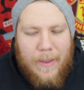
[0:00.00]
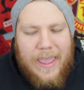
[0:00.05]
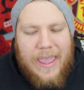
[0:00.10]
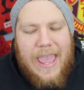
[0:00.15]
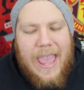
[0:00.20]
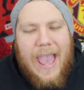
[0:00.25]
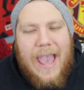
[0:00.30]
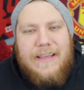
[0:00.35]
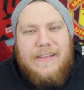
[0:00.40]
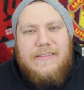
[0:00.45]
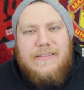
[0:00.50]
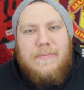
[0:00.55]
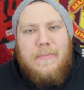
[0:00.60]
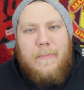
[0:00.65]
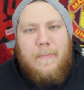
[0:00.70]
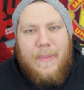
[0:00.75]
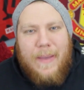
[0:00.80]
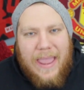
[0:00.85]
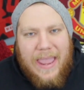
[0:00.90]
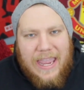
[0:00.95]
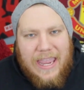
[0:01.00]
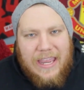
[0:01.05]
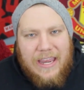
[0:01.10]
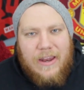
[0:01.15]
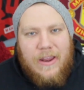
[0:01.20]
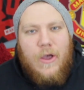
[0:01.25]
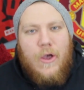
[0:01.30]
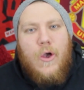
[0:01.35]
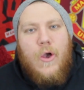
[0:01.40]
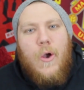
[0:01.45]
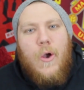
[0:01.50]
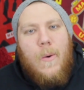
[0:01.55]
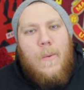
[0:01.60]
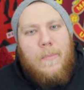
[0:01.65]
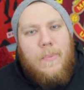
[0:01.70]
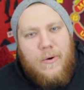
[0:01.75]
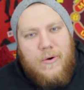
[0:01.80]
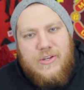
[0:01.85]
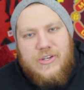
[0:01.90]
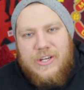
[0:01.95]
He has been
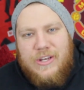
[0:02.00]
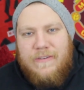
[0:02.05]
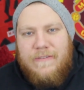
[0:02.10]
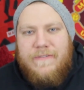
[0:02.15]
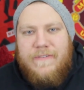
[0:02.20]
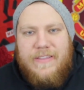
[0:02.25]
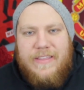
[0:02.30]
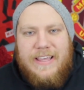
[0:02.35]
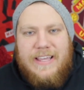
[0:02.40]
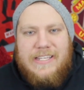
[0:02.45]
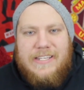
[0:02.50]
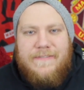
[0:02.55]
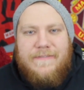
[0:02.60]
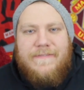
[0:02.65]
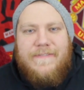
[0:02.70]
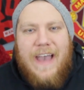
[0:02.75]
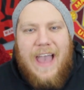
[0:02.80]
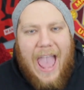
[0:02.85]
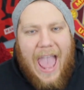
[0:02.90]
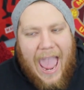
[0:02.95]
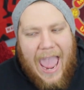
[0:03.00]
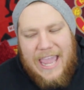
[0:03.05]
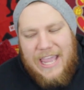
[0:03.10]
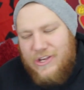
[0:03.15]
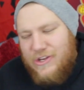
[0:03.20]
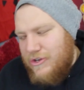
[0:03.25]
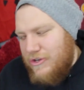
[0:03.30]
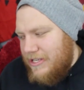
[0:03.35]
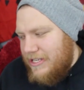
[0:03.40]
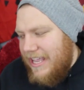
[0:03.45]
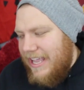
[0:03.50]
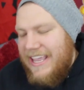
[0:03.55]
pushing for this for ages.